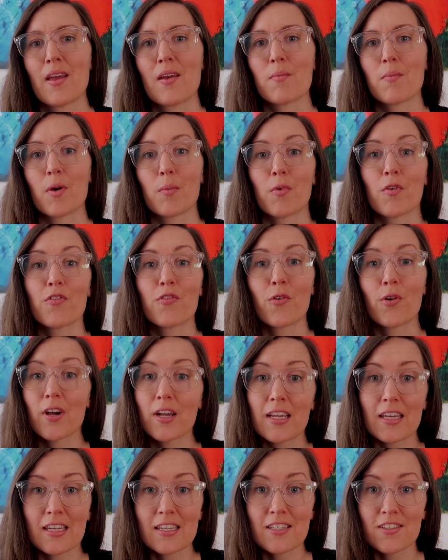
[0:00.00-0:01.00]
But before I
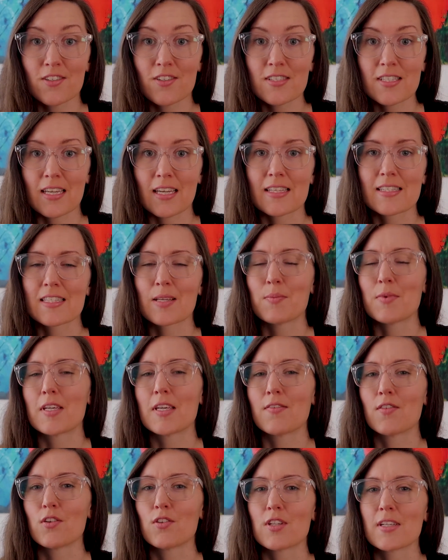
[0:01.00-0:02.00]
get into those hands, let me
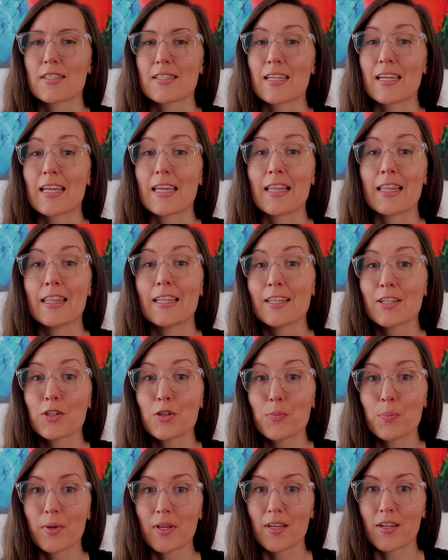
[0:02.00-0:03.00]
give you just a
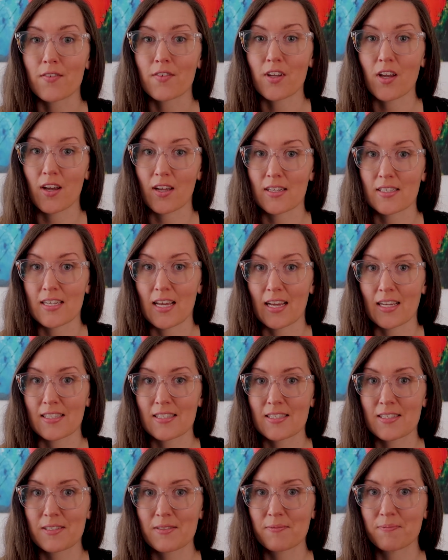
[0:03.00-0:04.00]
little bit of context.